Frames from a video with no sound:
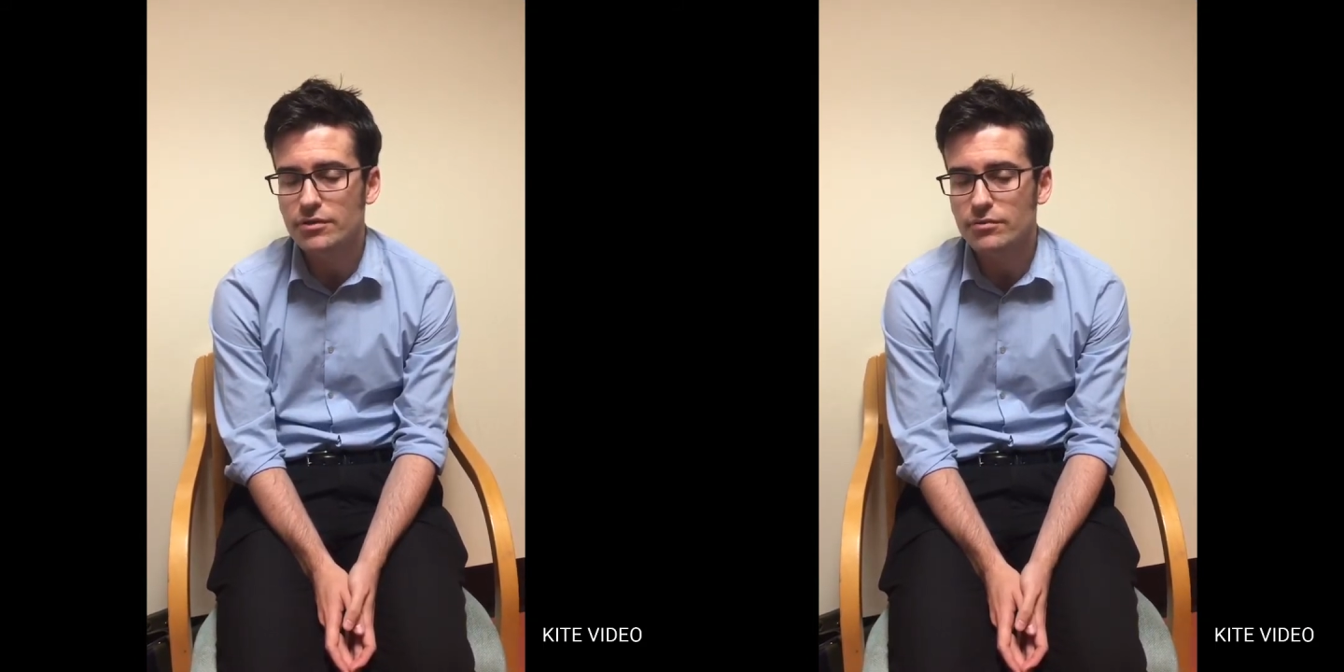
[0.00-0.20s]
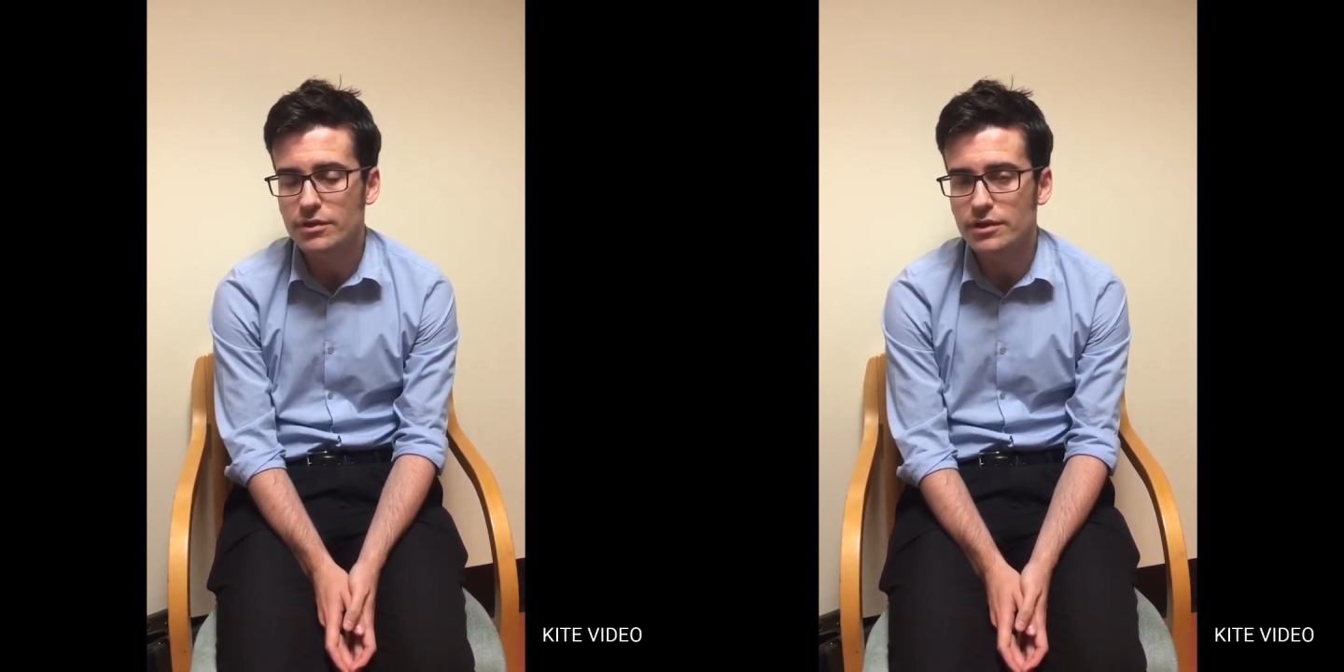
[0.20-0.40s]

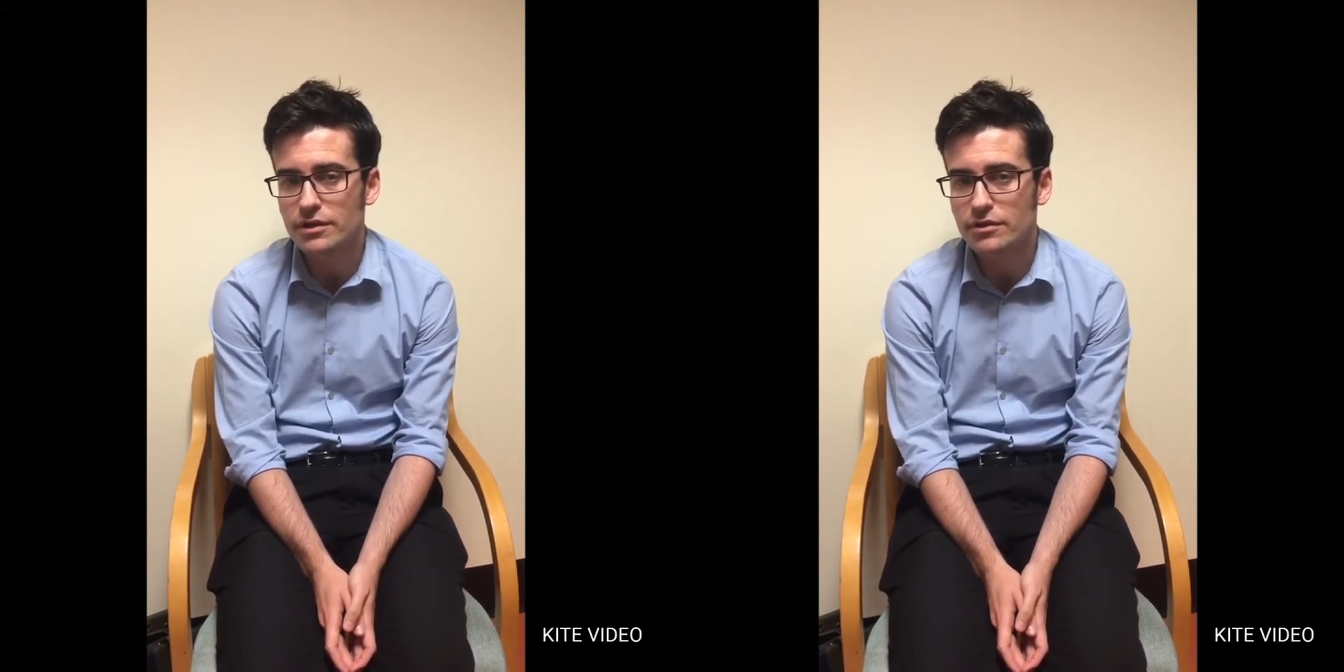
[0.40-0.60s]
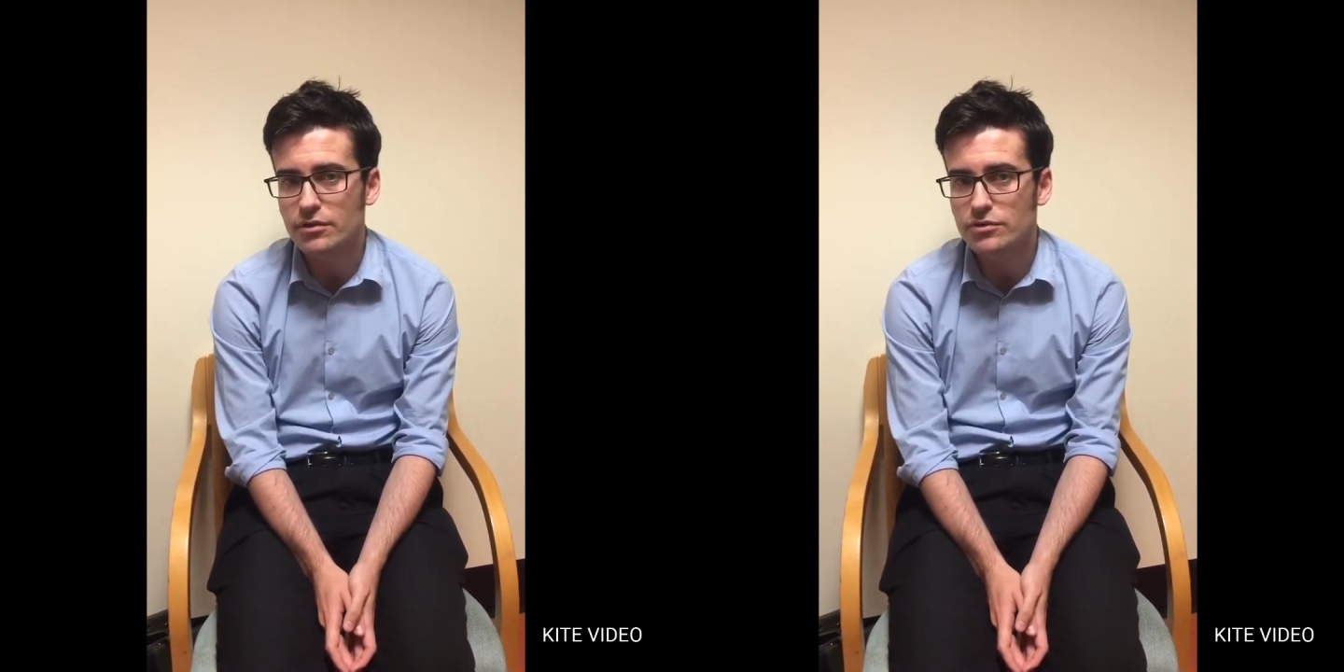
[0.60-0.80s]

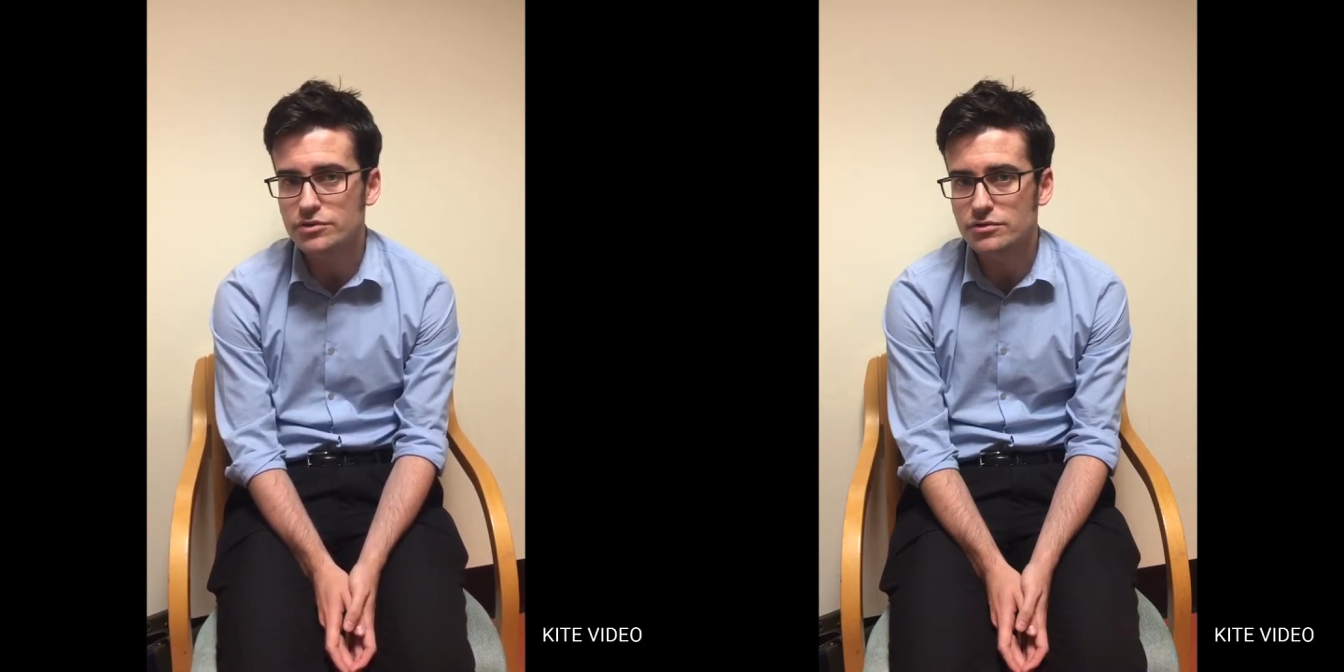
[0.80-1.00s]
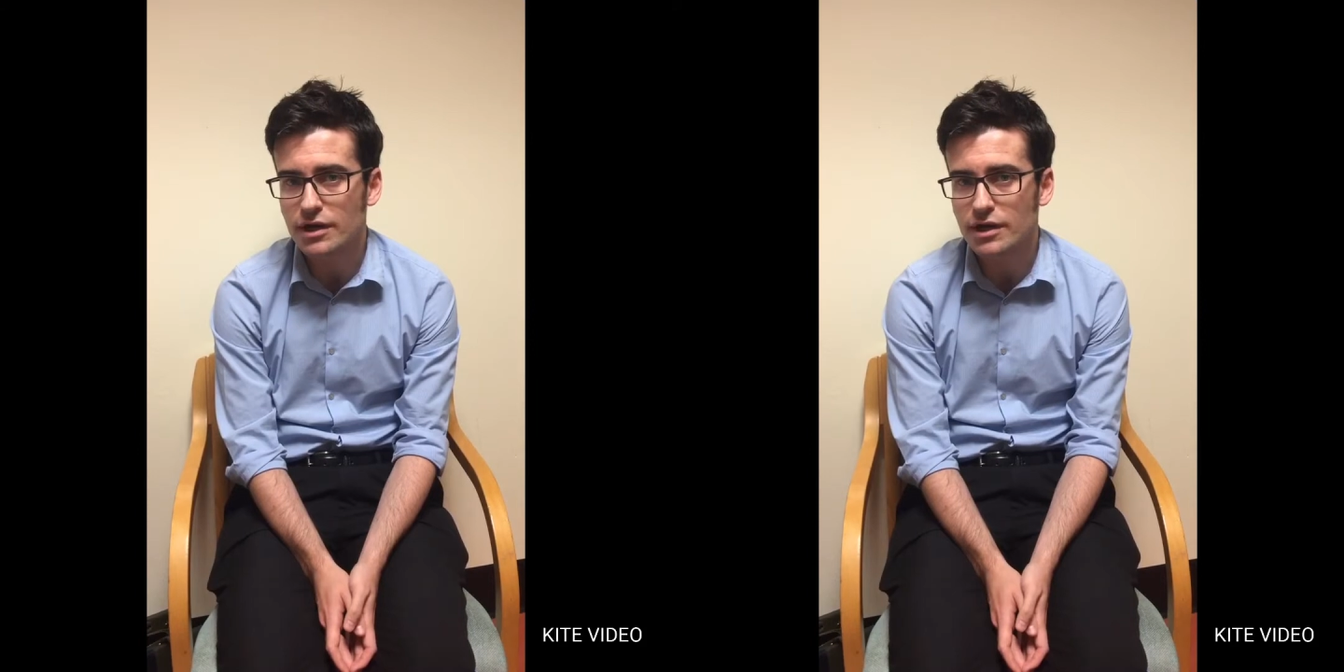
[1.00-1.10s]
We also